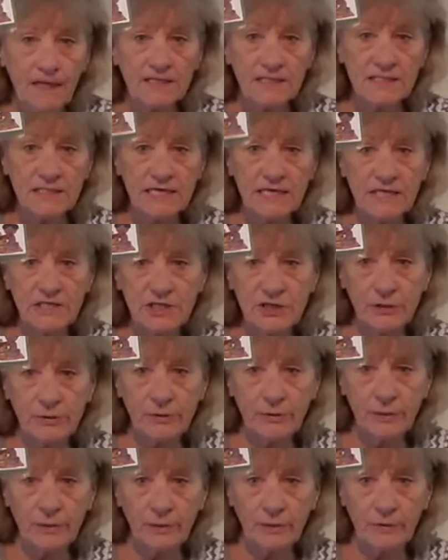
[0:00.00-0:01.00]

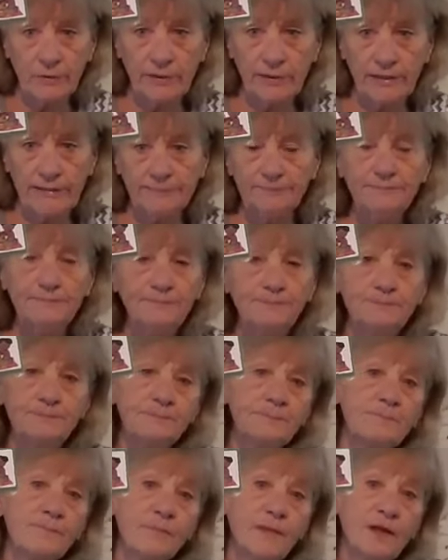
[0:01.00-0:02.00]
six-year-old and
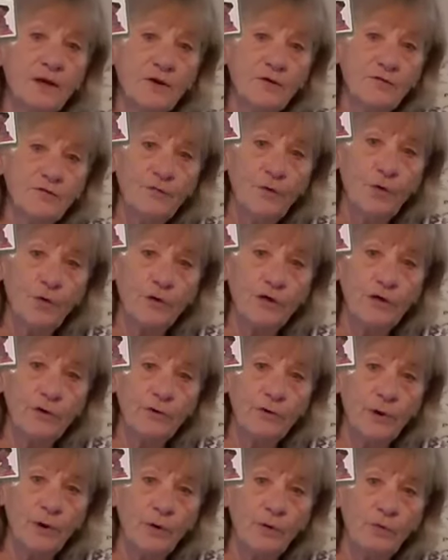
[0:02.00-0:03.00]

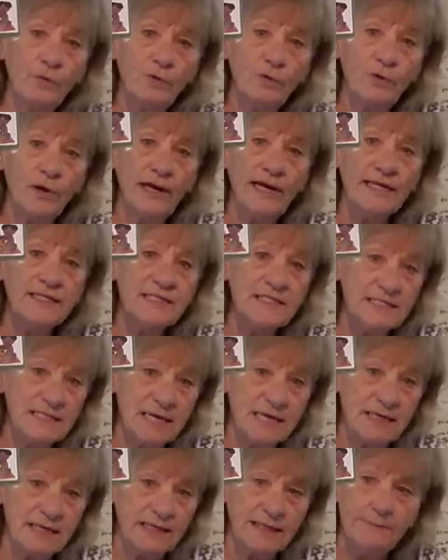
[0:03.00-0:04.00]
four-year-old
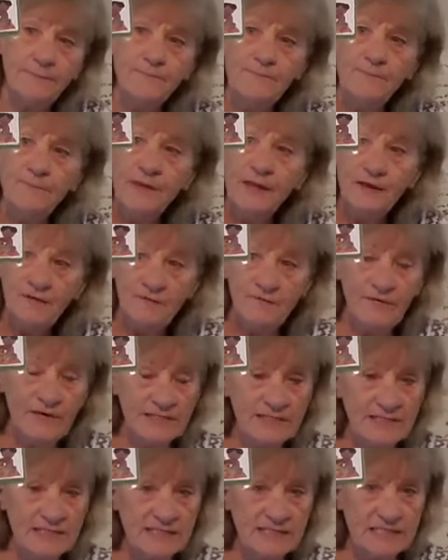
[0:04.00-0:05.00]
grandson
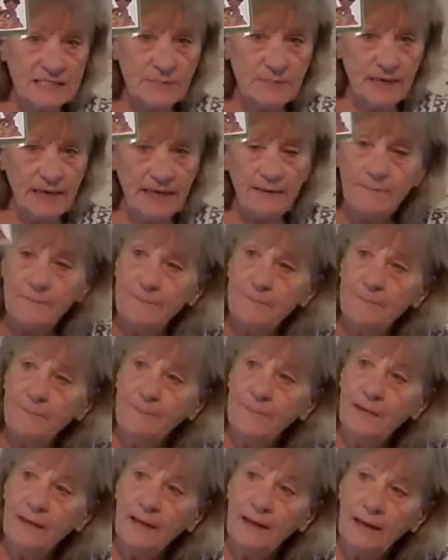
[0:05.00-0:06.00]
visits me.
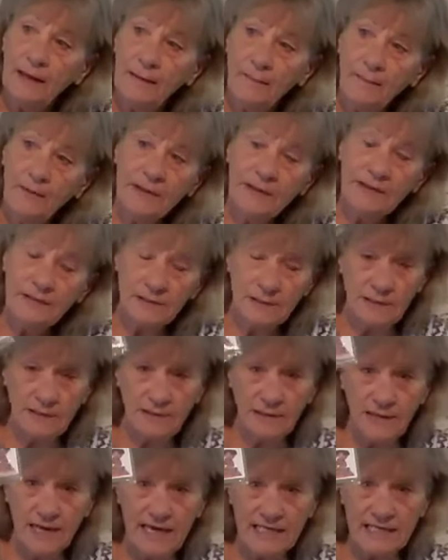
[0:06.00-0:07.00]
But
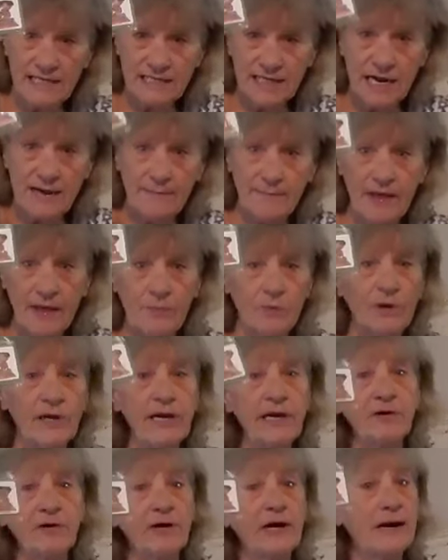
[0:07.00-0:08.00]
the last time they were
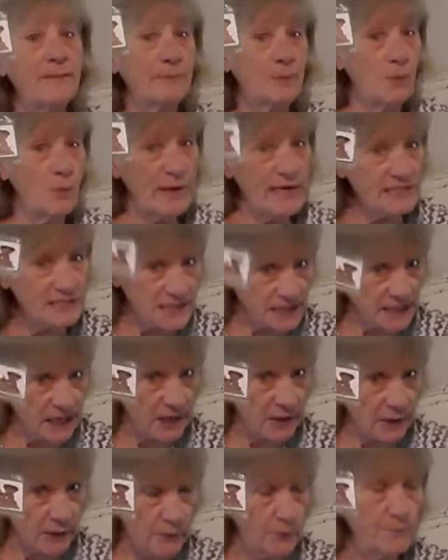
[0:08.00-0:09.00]
here a couple weeks
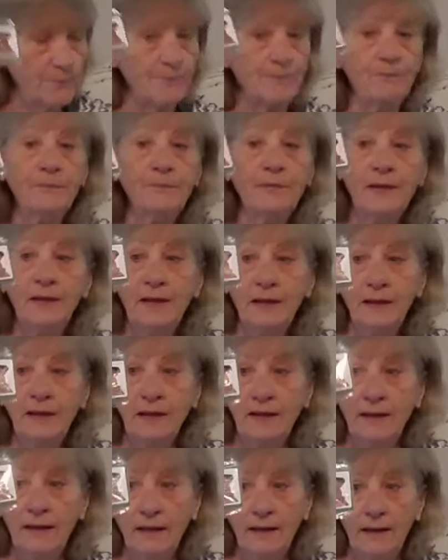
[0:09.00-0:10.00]
ago,
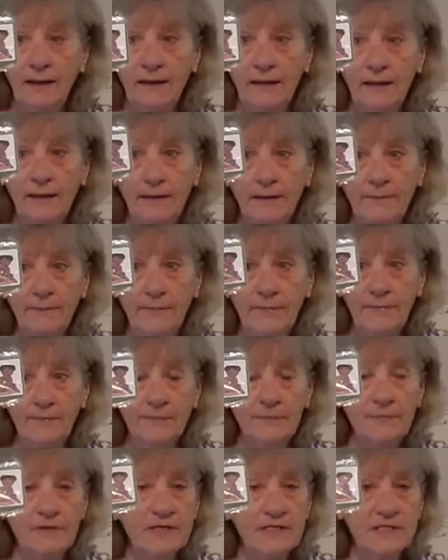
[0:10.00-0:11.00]
um,
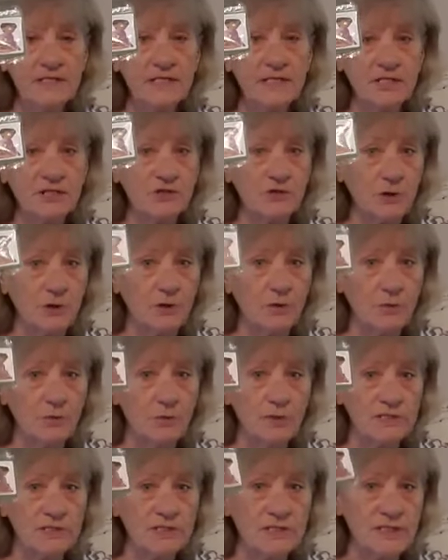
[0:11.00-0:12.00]
the six-year-old
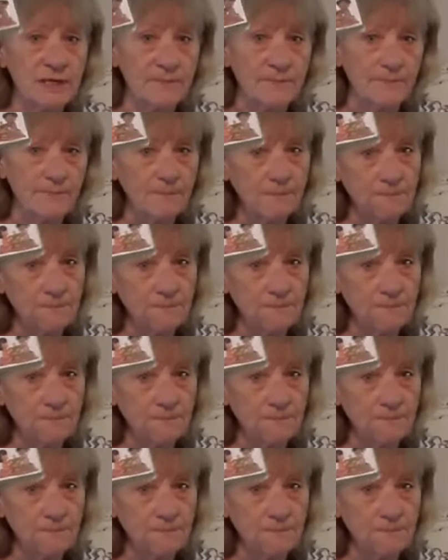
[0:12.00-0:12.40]
was